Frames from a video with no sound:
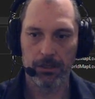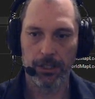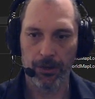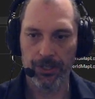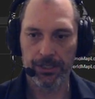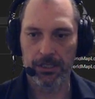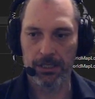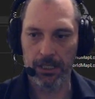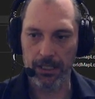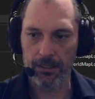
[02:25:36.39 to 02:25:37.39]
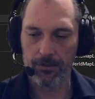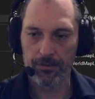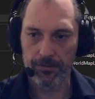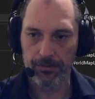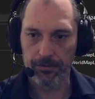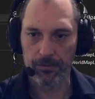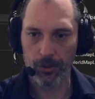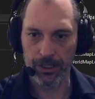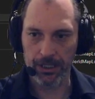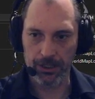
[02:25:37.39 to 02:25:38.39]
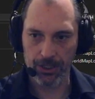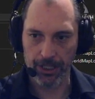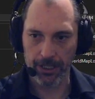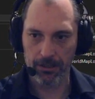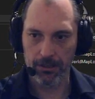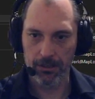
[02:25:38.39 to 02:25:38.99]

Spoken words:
No, this isn't it. What is this shit?